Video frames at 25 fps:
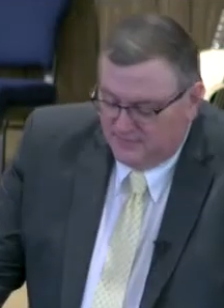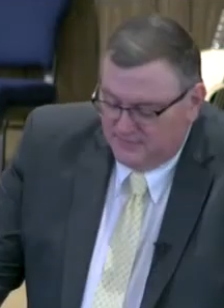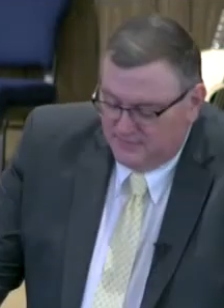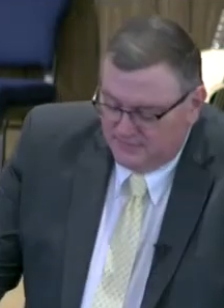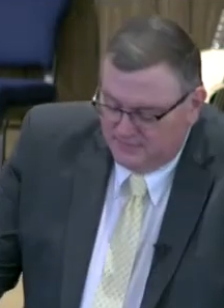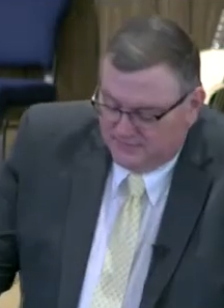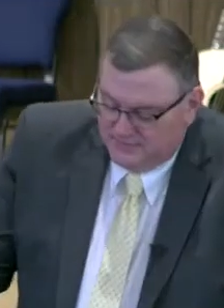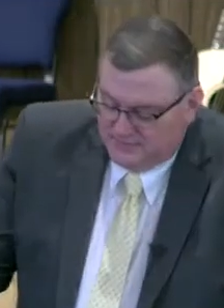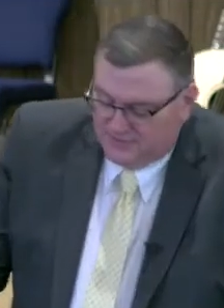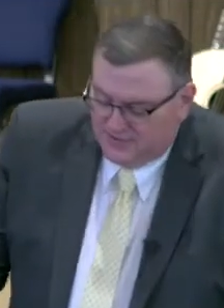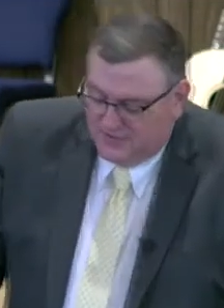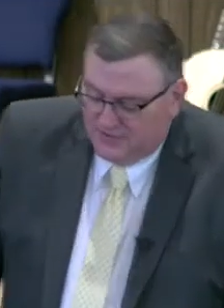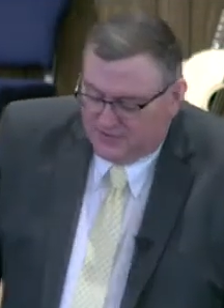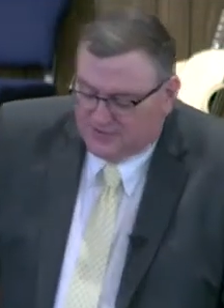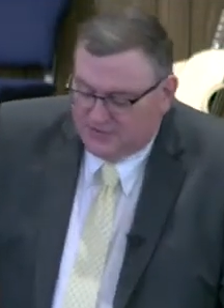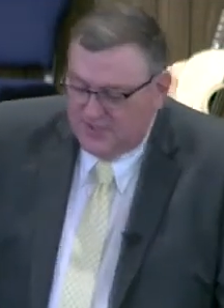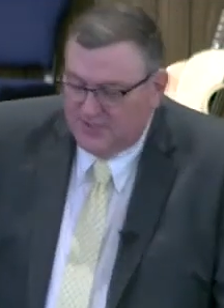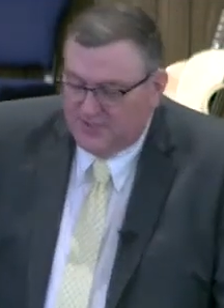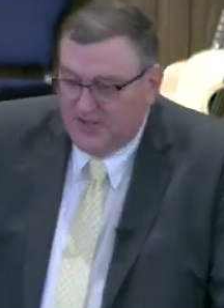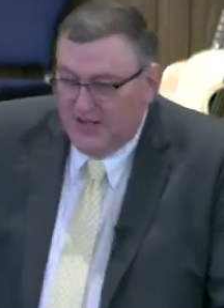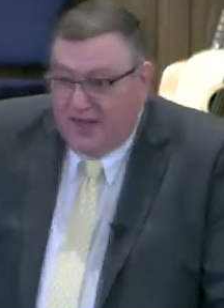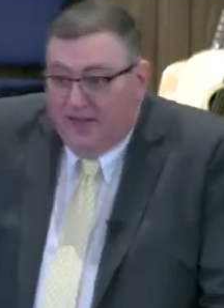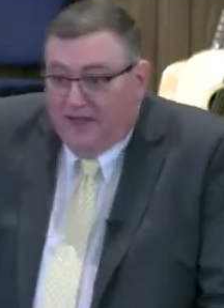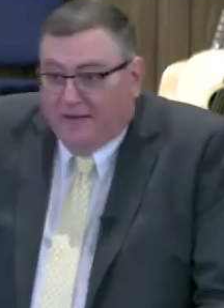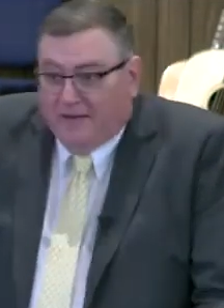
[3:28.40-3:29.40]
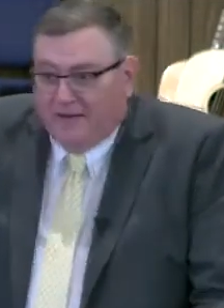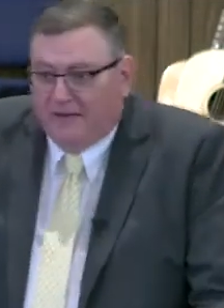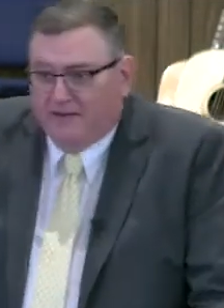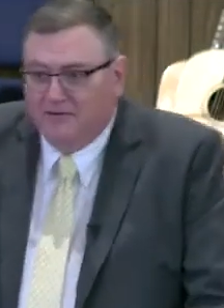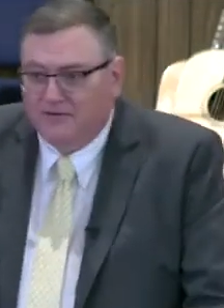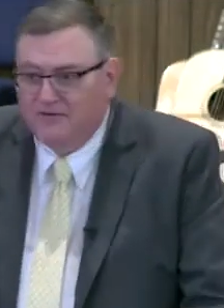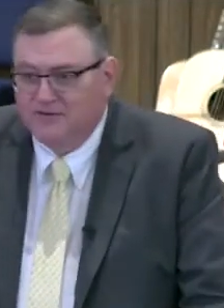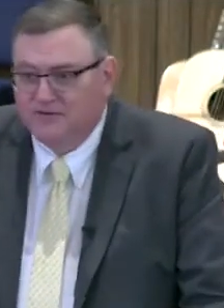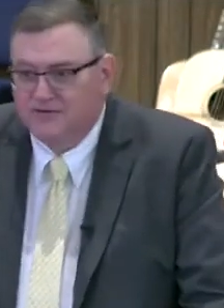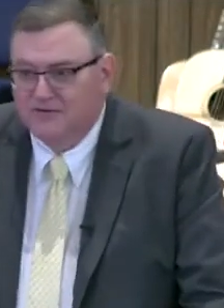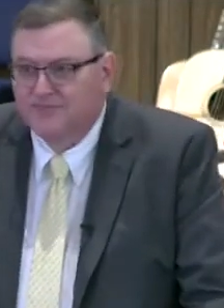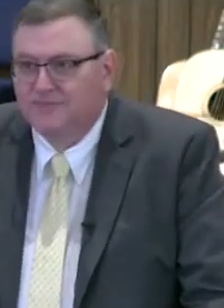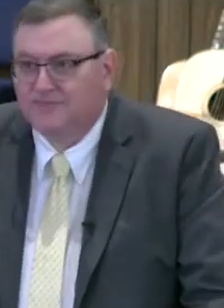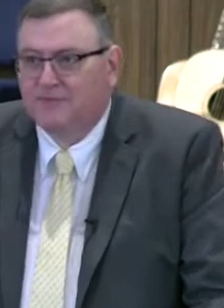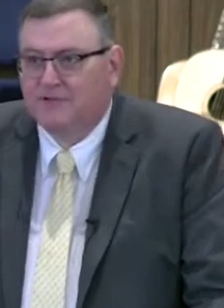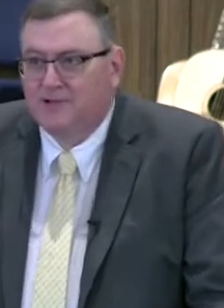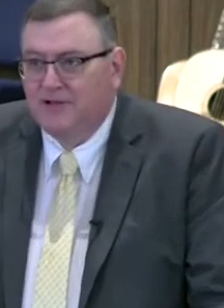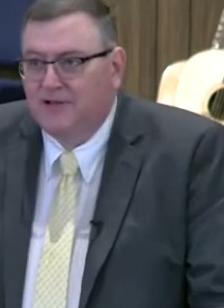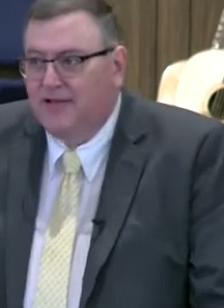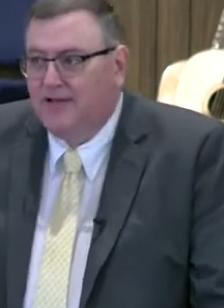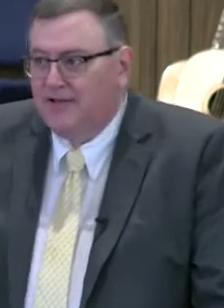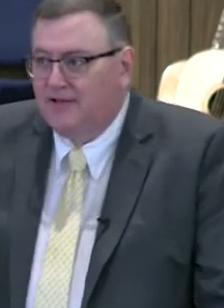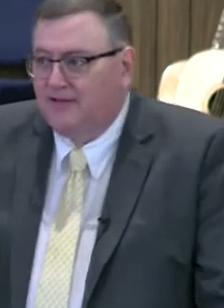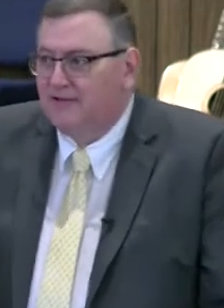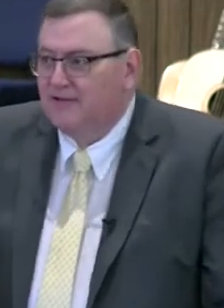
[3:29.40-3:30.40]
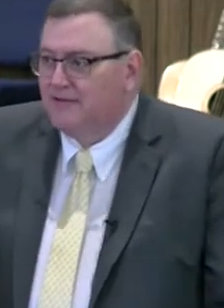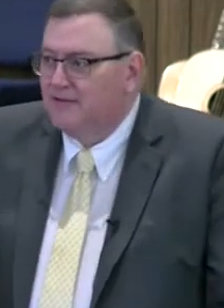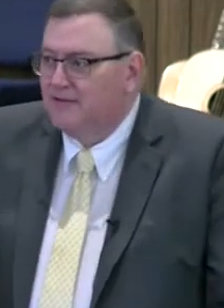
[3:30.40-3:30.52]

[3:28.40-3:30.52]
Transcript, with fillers: So she did. She just clicked.